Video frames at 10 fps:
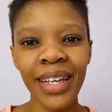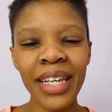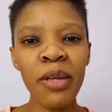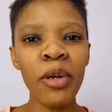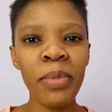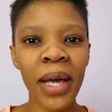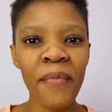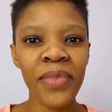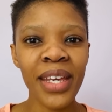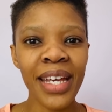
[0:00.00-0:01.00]
Namibia.
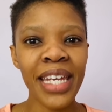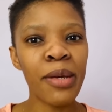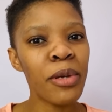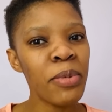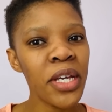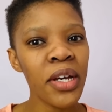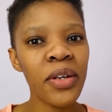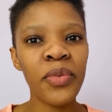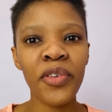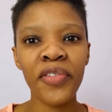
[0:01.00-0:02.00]
Namibia
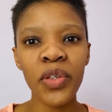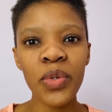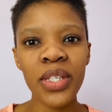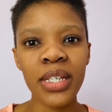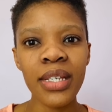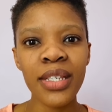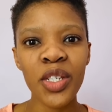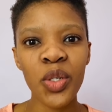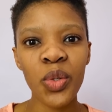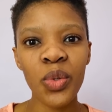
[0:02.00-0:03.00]
refuses
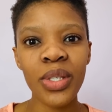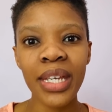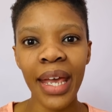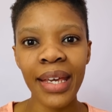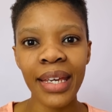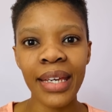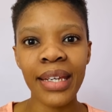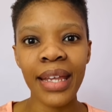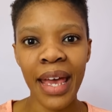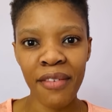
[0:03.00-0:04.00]
to take
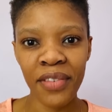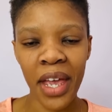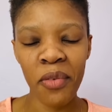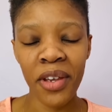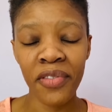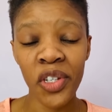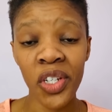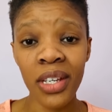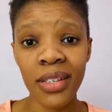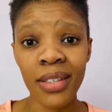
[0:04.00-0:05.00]
in Afghan
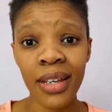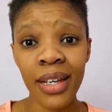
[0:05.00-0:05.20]
refugees.